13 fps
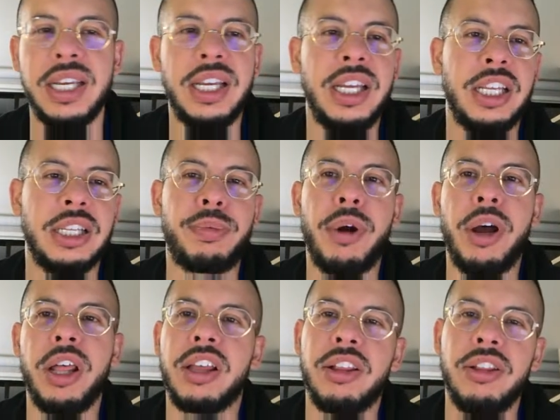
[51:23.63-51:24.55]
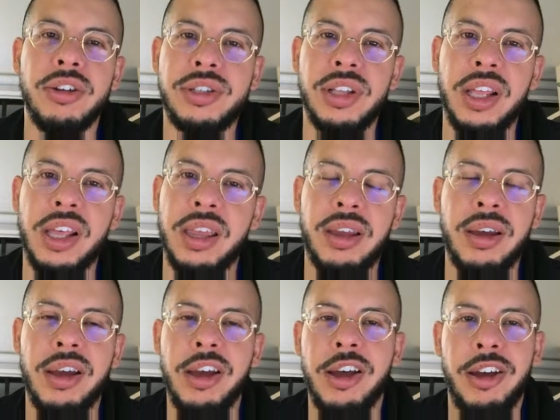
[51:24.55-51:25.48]
It's probably close to like
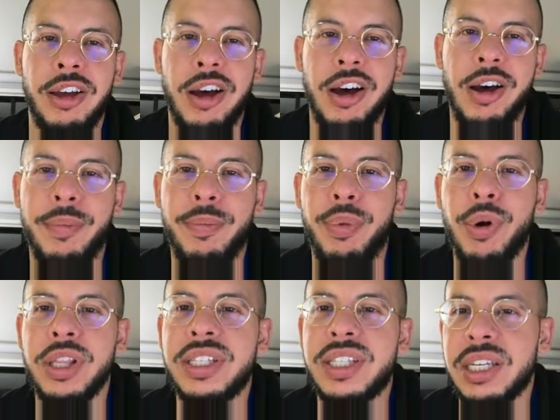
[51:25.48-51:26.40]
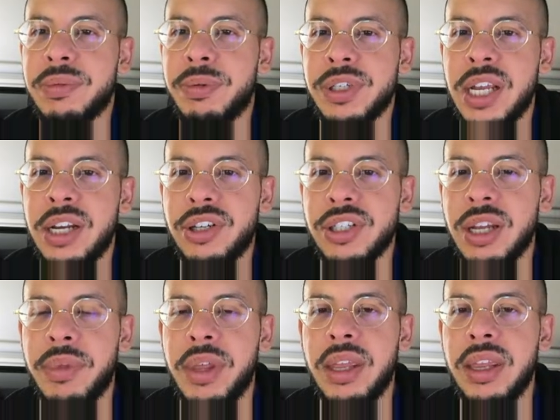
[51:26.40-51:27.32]
0.6% or
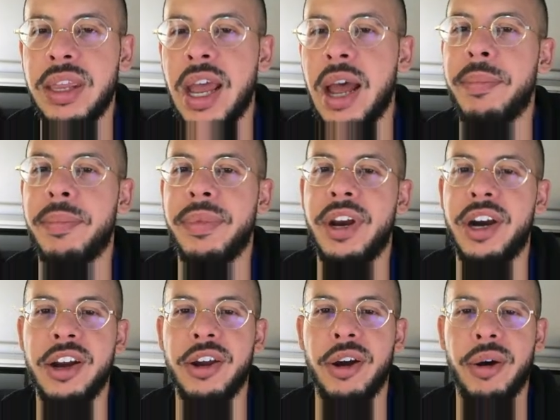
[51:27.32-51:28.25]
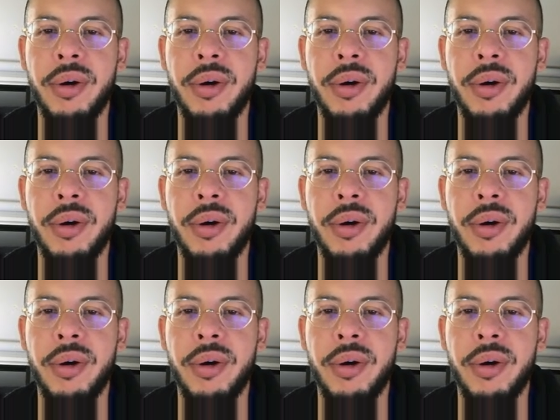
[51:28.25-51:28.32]
something. Yep, there you go.